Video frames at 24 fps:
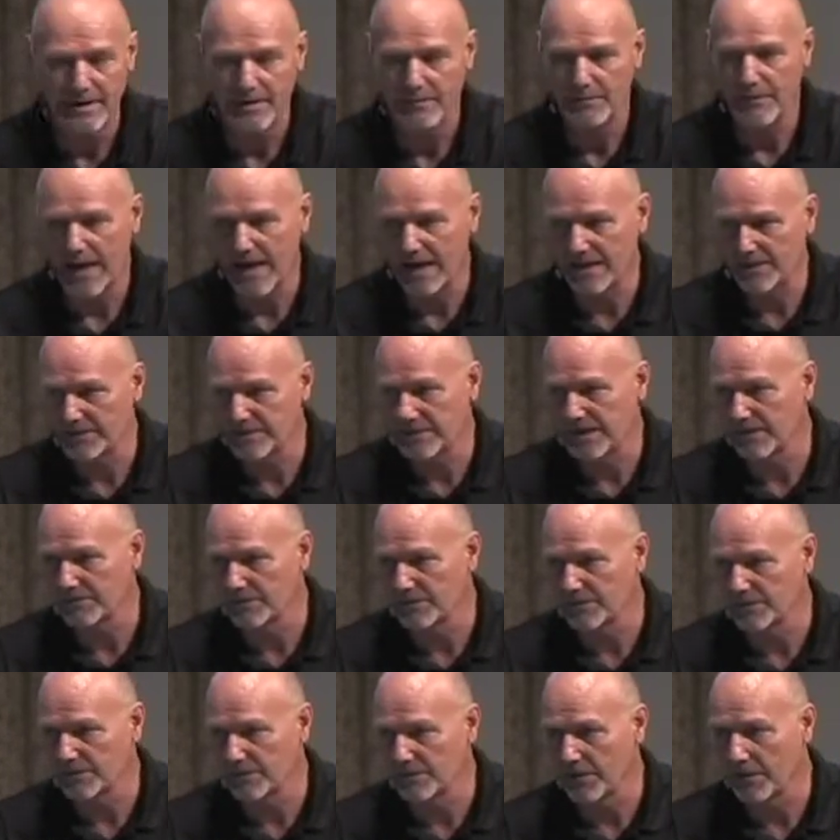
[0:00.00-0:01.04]
Back in
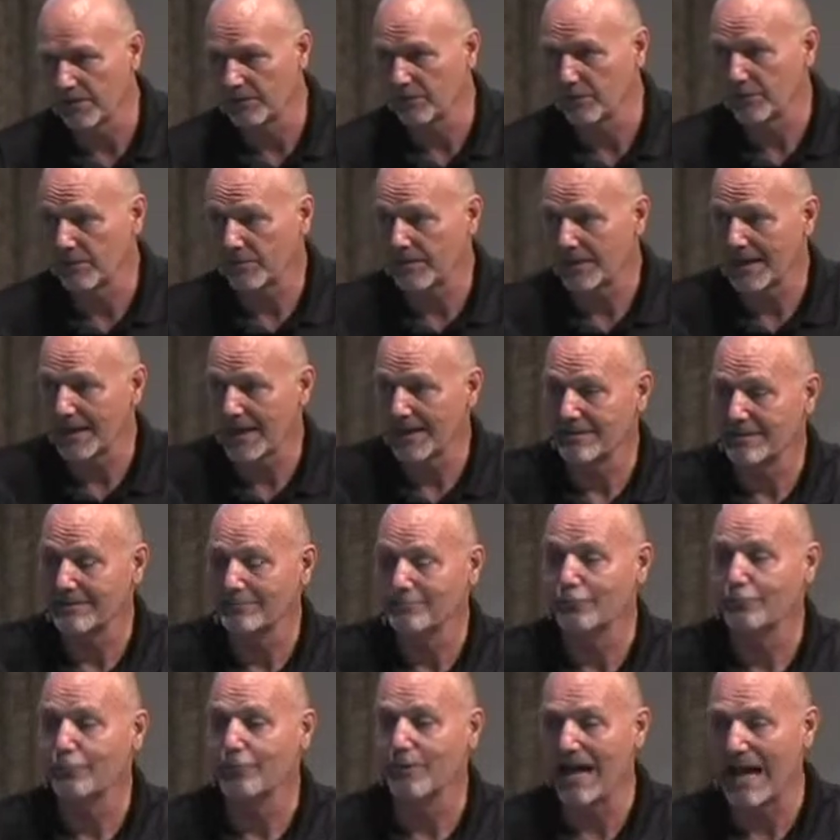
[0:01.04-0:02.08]
chapter 12, we began the
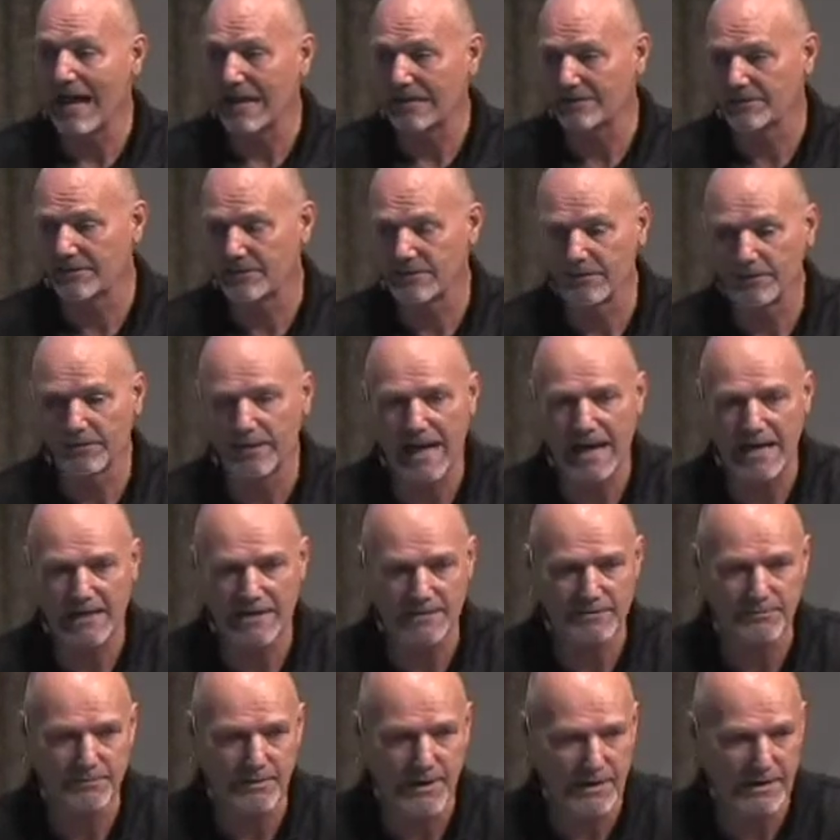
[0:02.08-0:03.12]
practical
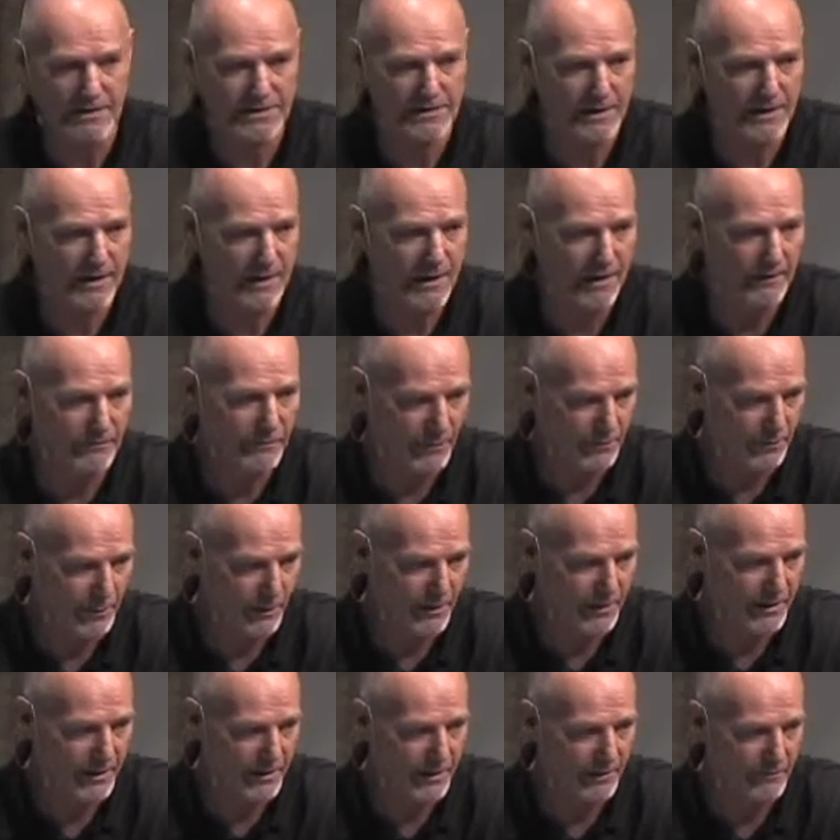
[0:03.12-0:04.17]
aspects uh, of the
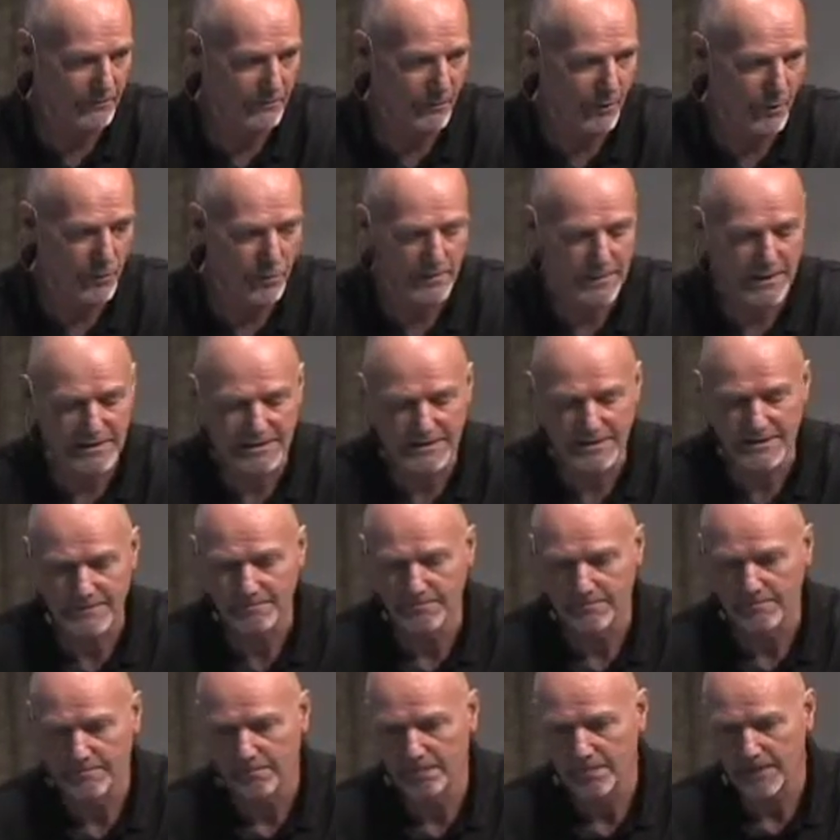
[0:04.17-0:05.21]
book of Romans
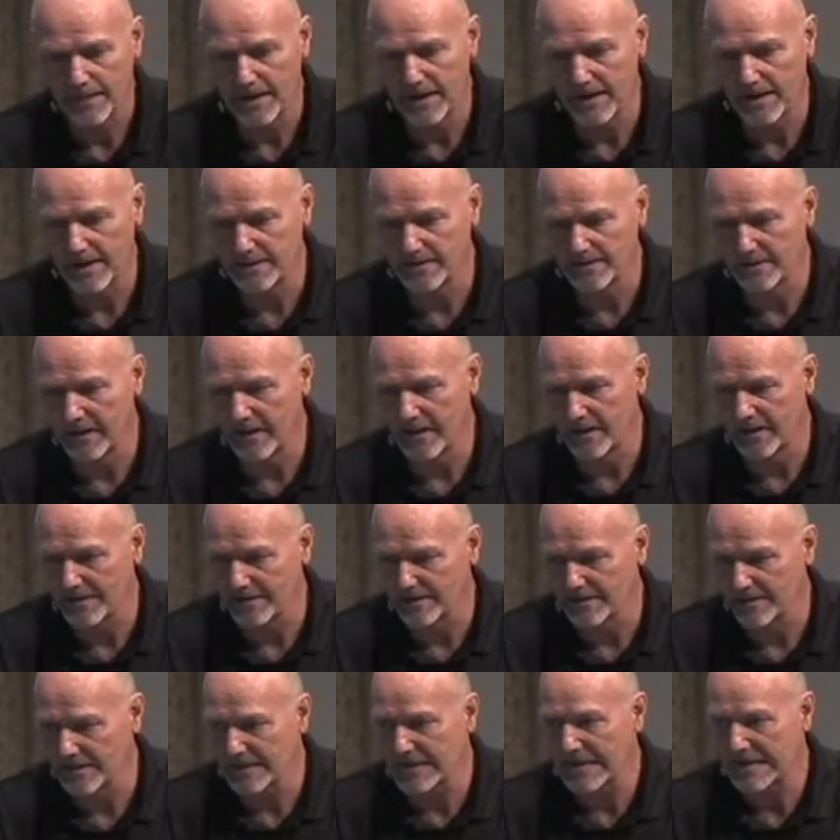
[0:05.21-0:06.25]
and, uh,
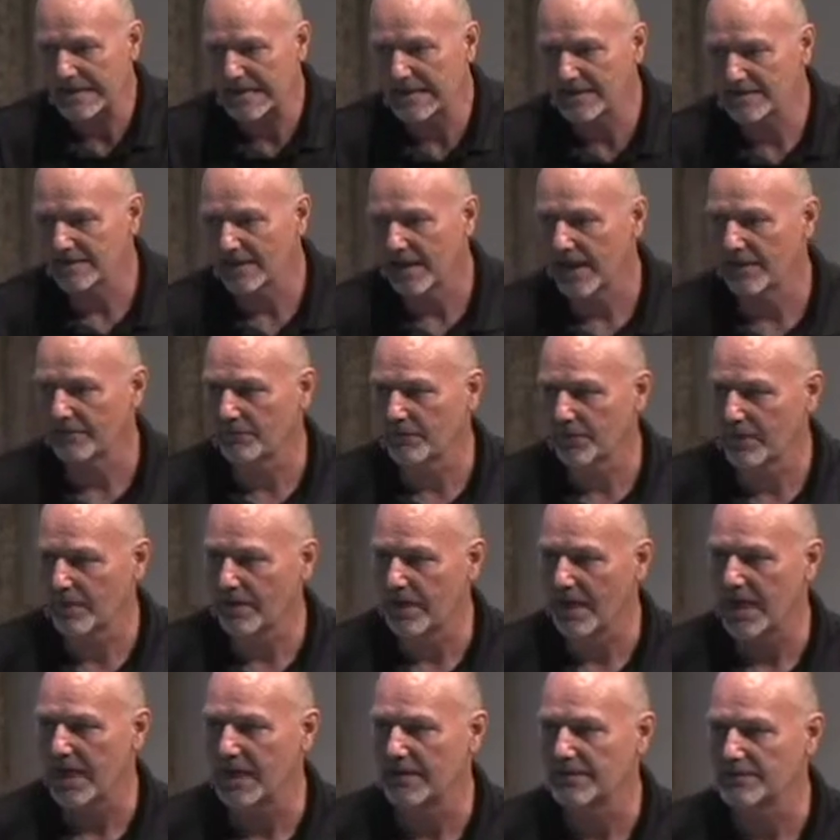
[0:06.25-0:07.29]
and the need to have our
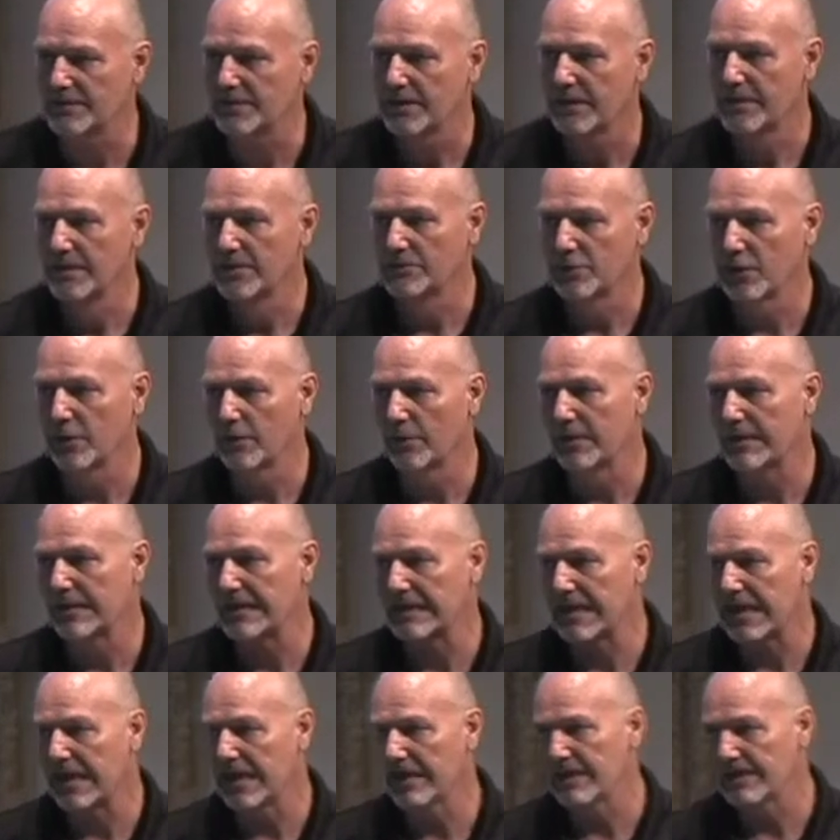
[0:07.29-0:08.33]
lives totally
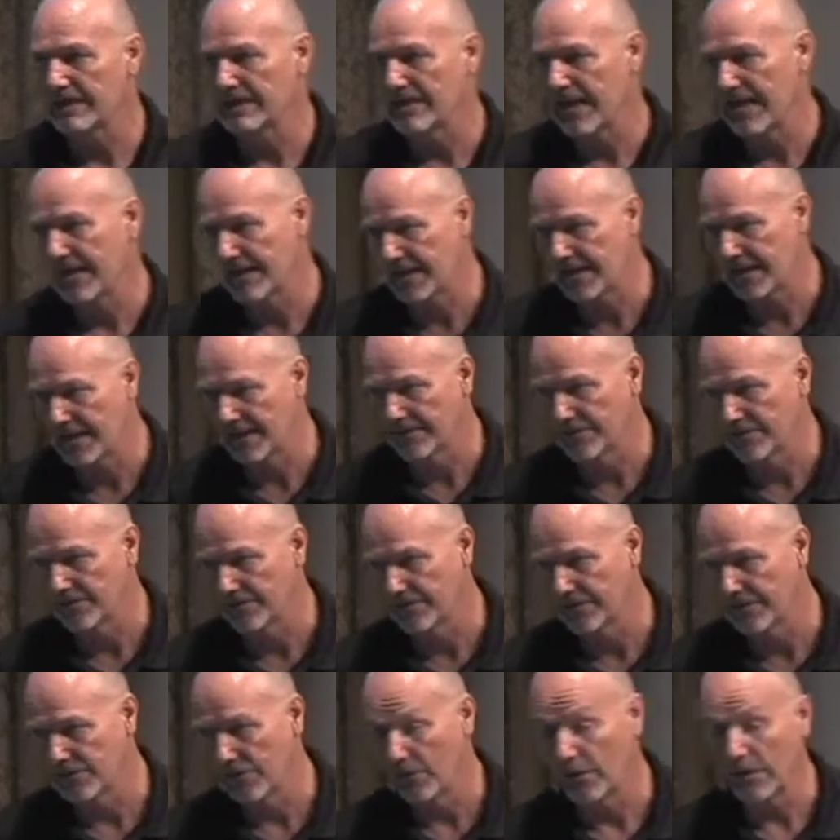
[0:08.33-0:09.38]
dedicated to
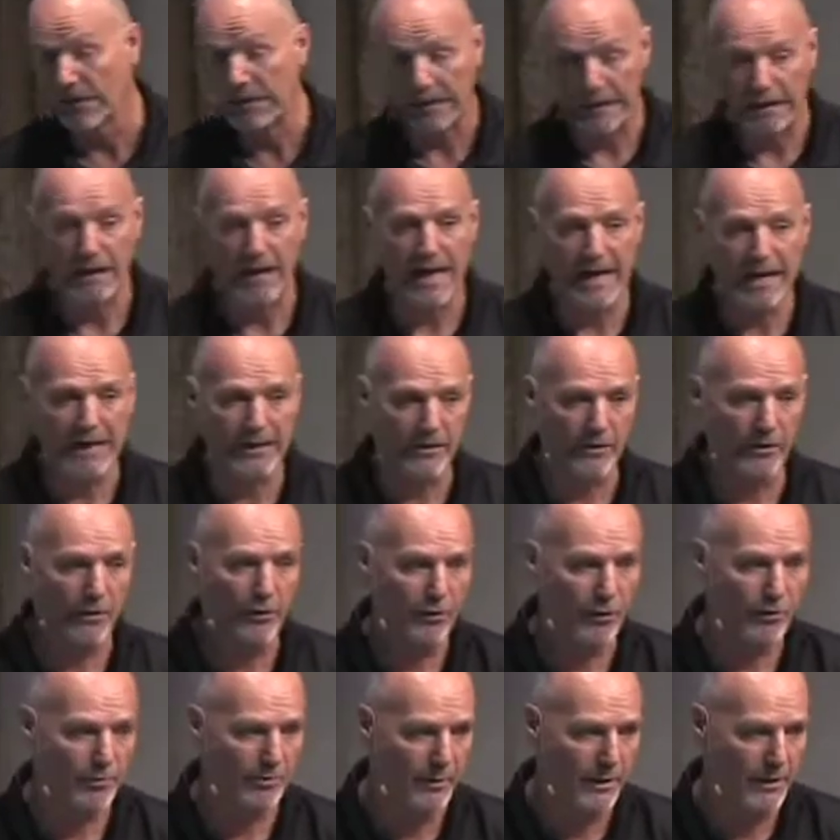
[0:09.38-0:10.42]
the Lord, like a
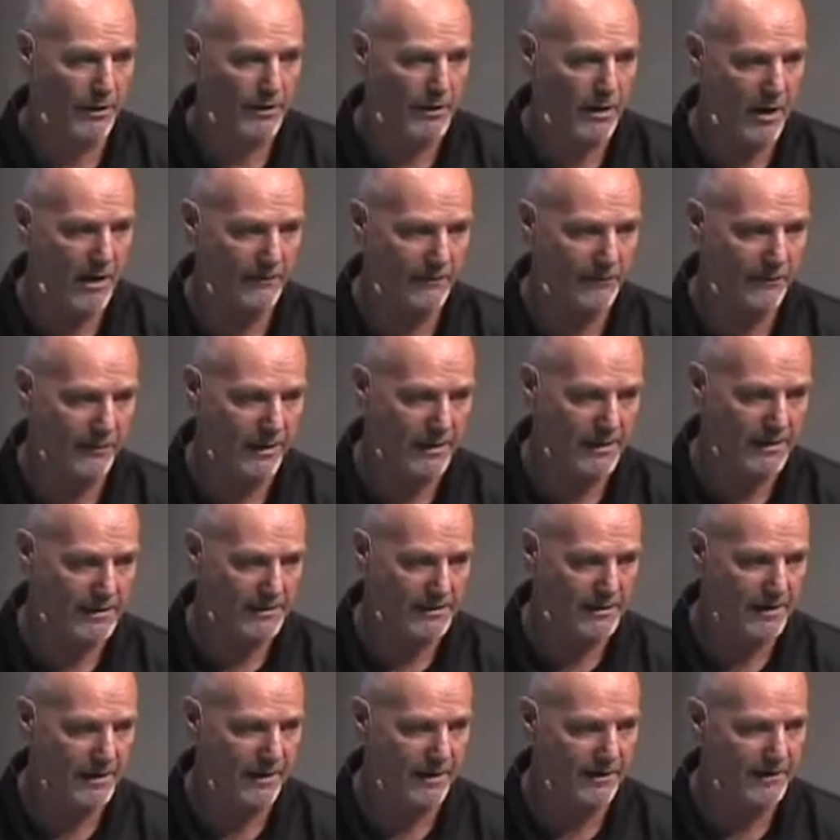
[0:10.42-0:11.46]
whole burnt offering
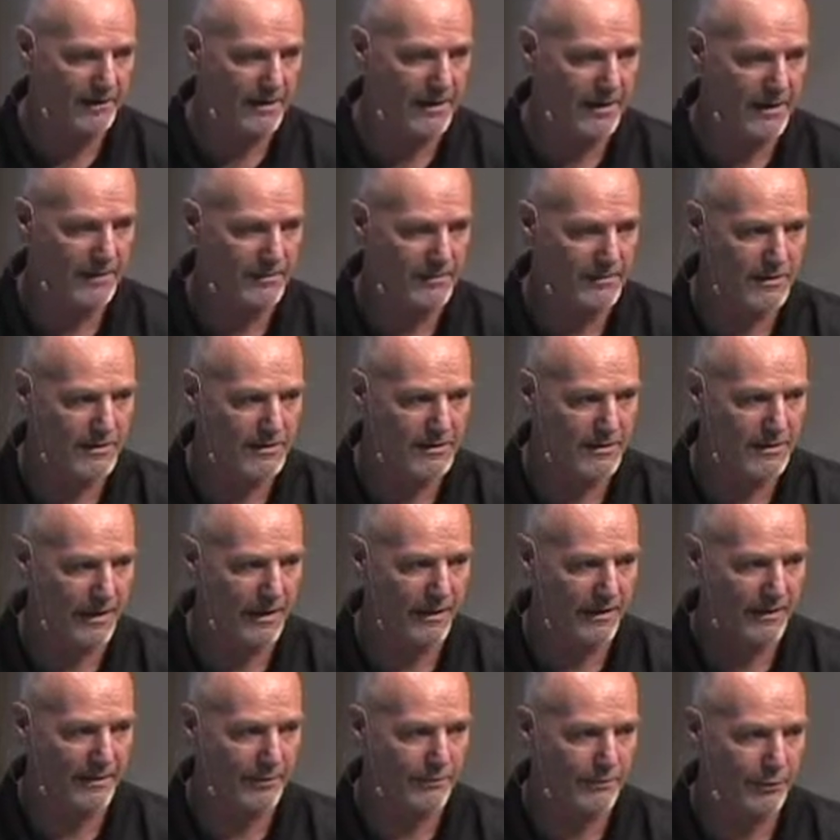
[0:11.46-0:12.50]
is kind of the image
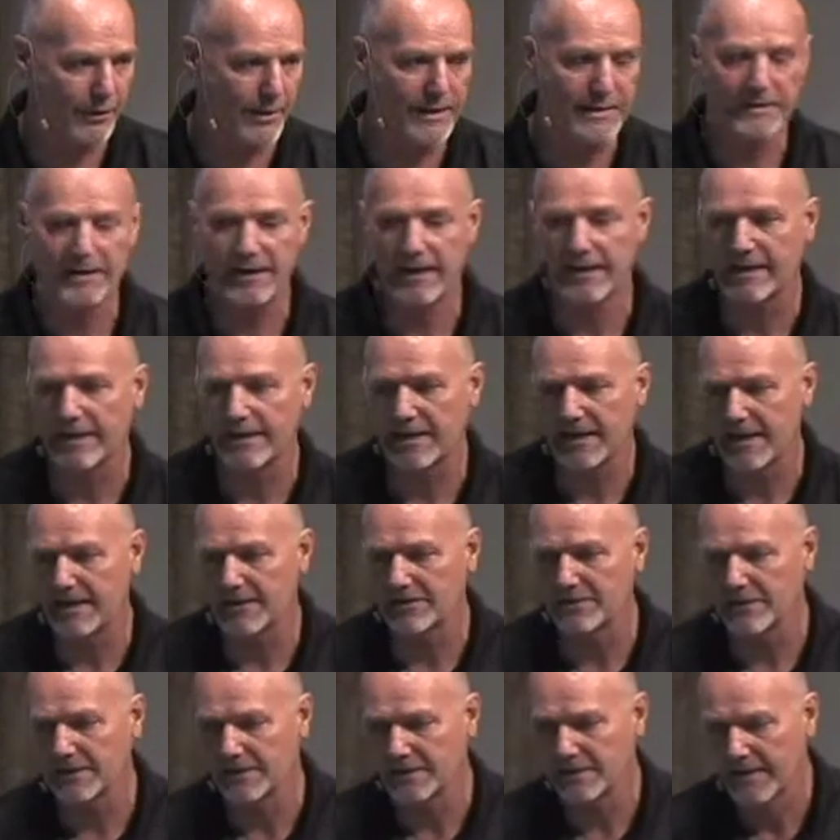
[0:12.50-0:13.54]
there, complete
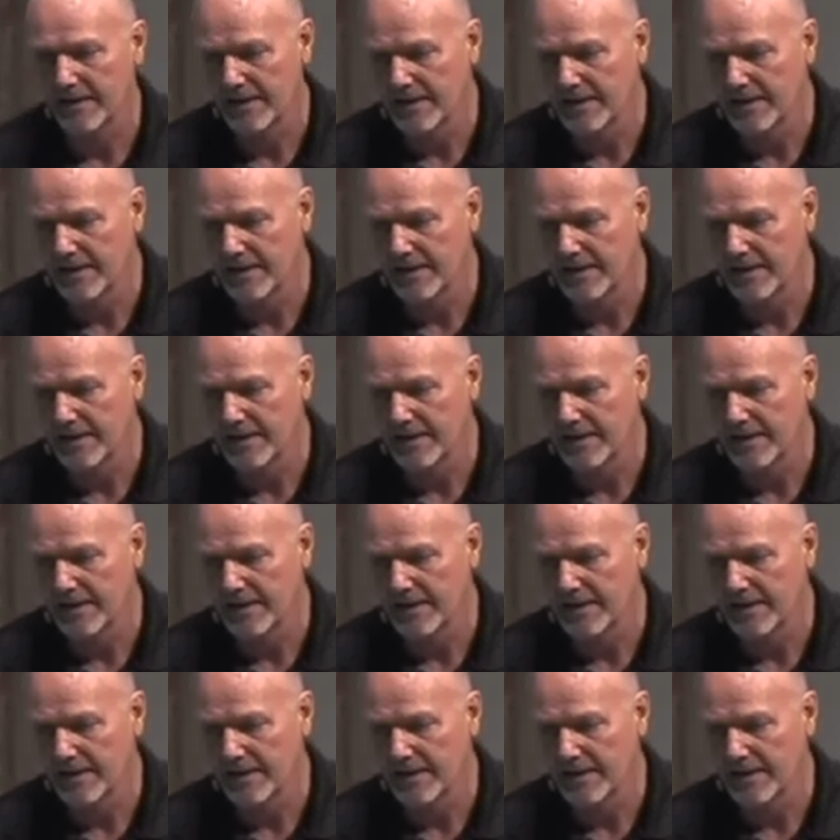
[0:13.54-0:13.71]
dedication.